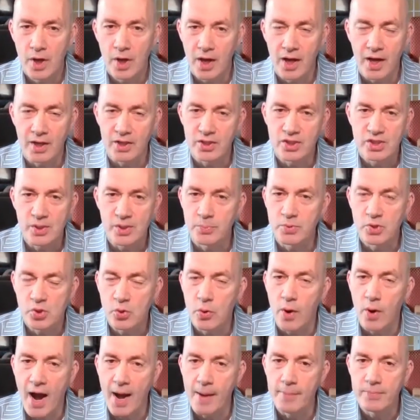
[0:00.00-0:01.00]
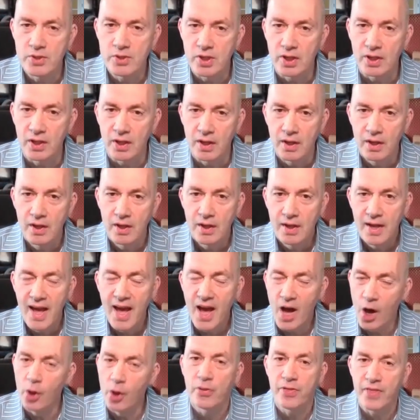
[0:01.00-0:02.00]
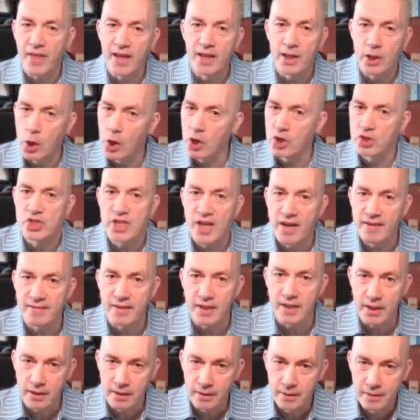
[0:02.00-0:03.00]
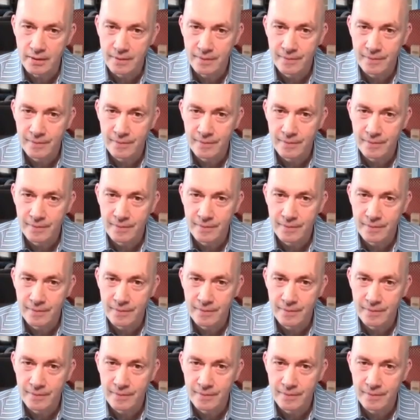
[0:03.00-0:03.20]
uh, subscribe to health and longevity.